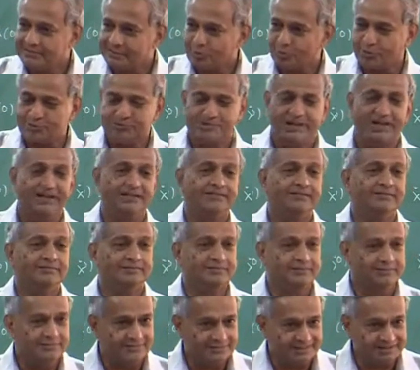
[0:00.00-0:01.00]
cosine,
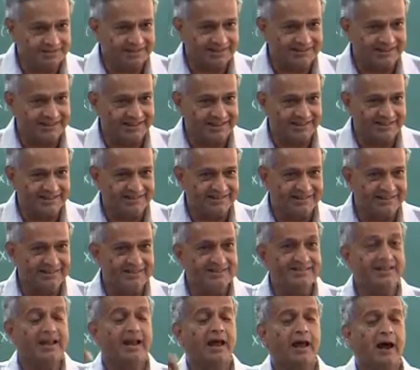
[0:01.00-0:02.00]
you get the second, that
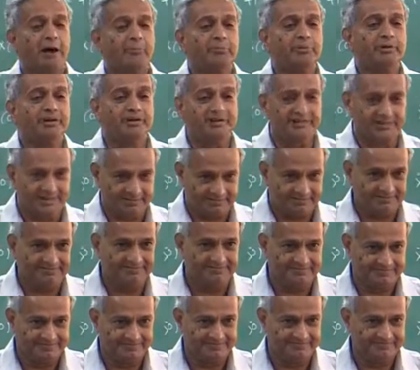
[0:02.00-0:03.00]
is an operator.
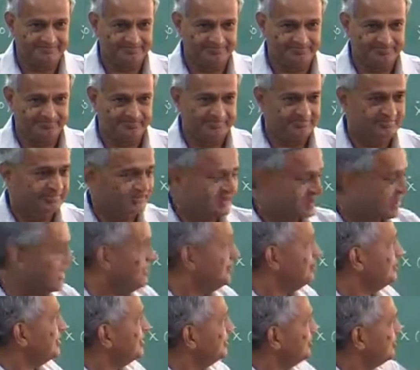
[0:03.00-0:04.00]

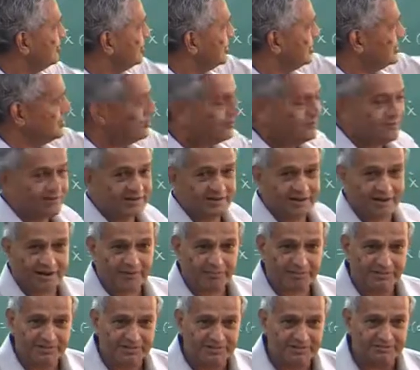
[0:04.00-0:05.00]
Same thing you can do for
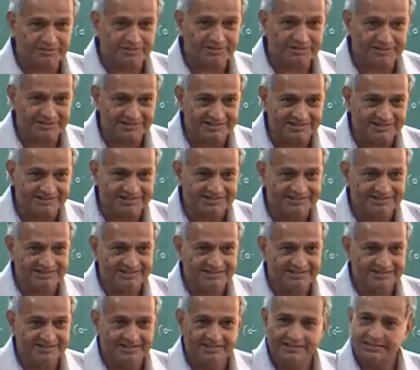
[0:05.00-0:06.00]
operator method,
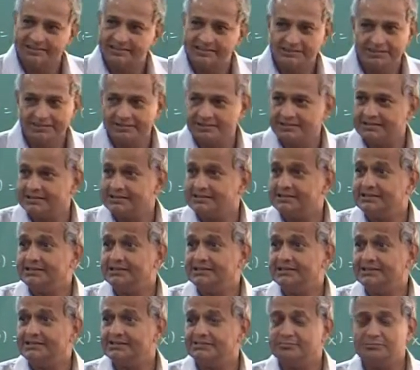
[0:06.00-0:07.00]
it
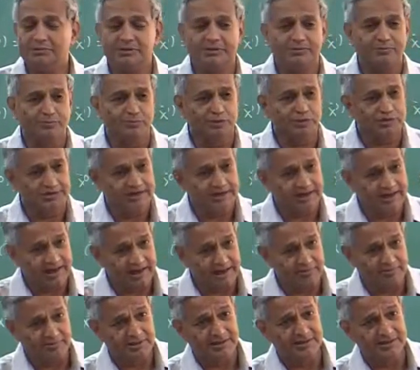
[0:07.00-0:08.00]
really does not matter, both are
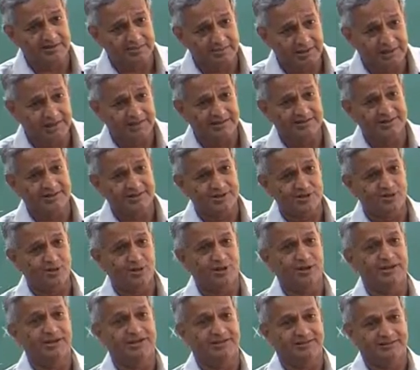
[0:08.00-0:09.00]
harmonic balancing
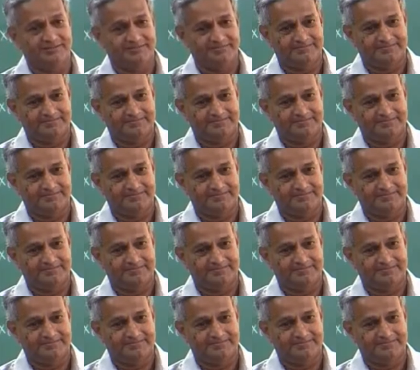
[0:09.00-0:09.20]
only.